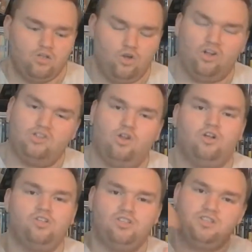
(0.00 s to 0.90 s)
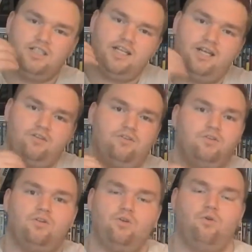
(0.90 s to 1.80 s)
got lost
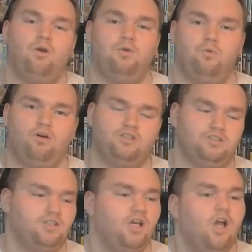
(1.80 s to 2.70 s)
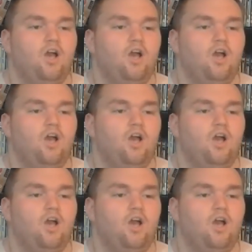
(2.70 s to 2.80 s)
in who I was.